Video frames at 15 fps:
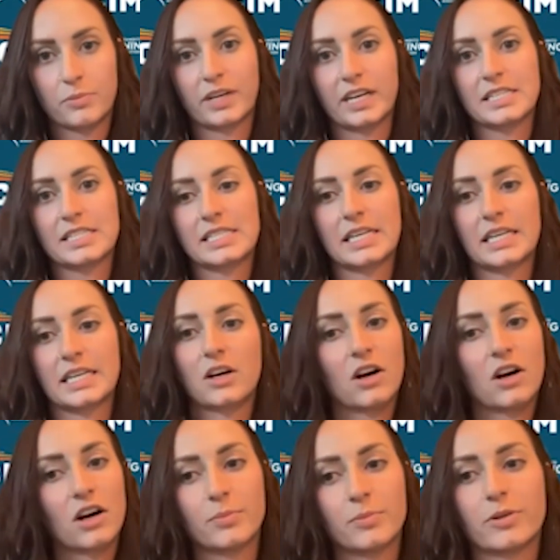when I say
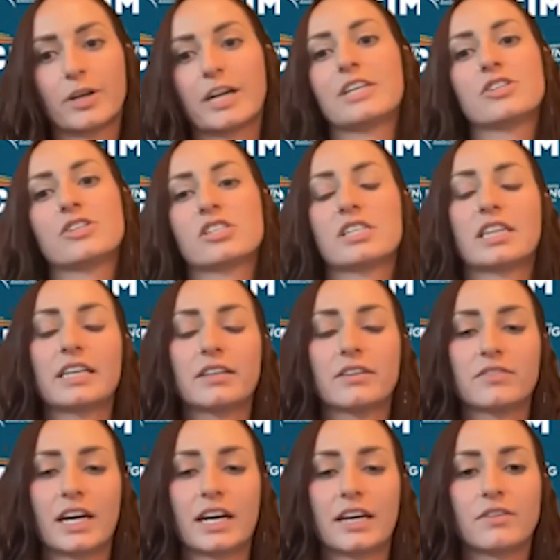carb rich, think
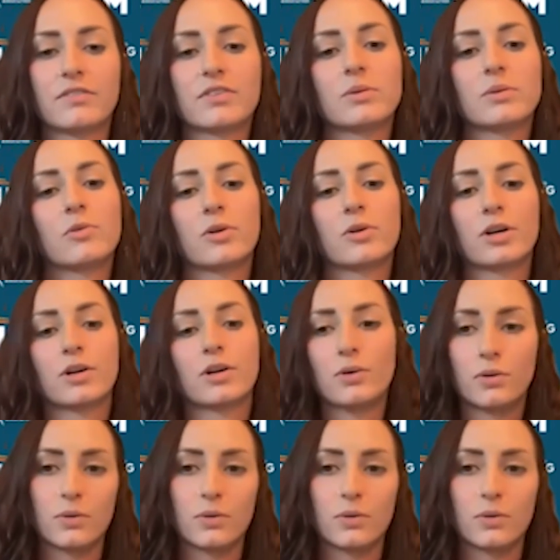of kind of the more